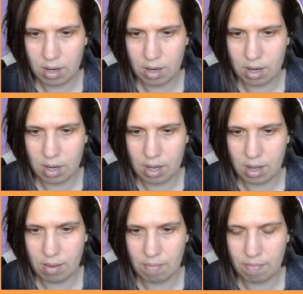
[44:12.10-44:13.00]

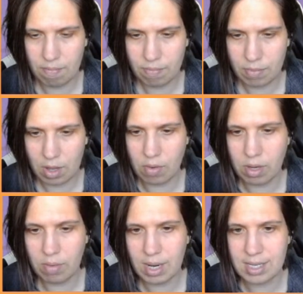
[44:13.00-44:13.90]
Oh, you
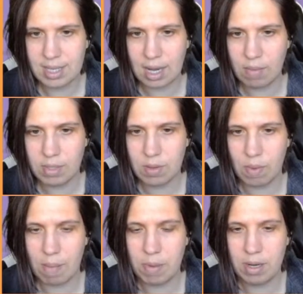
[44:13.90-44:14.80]
know what? I said it was a
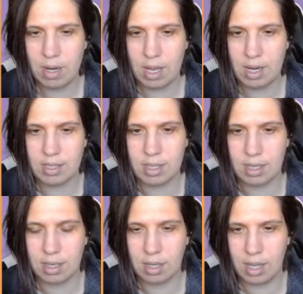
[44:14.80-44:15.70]
weapon and it's
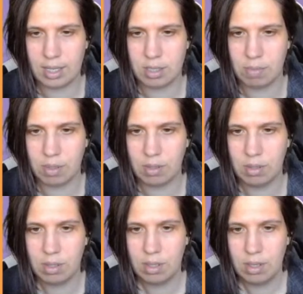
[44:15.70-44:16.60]
a collectible. I
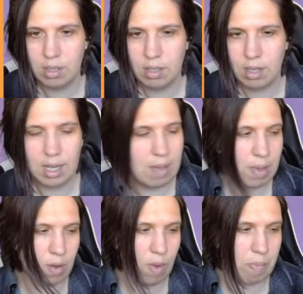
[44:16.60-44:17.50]
can't
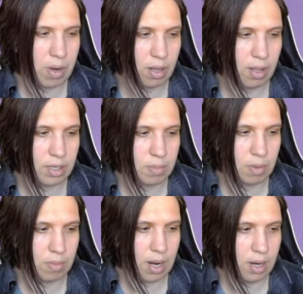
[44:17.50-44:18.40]
make a weapon a
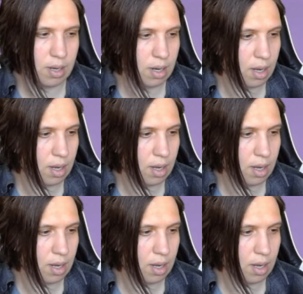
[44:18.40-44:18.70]
collectible, right?